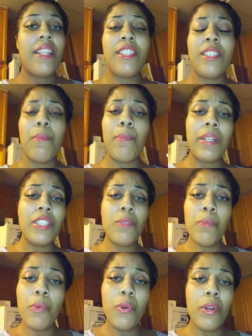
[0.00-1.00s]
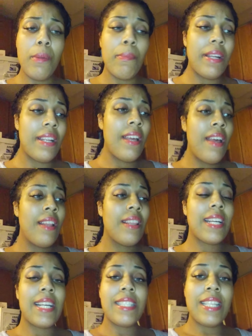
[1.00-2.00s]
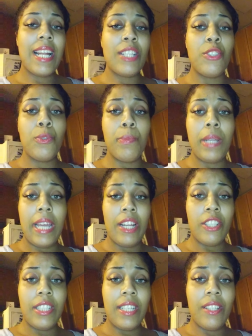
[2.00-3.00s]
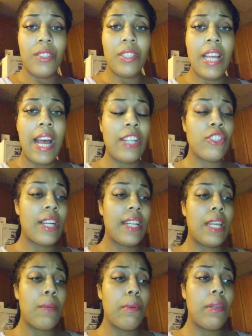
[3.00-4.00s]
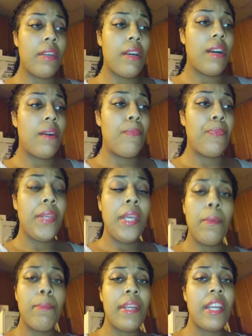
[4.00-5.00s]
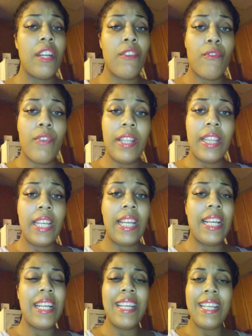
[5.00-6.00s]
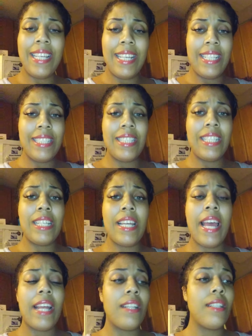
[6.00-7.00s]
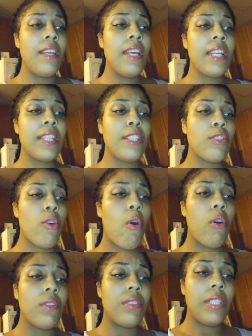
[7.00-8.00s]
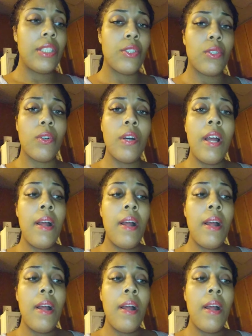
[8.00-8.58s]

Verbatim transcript: There's a bunch more, but like I said, I do beginner deals. I try to keep it beginner friendly, easy, and these are all digital.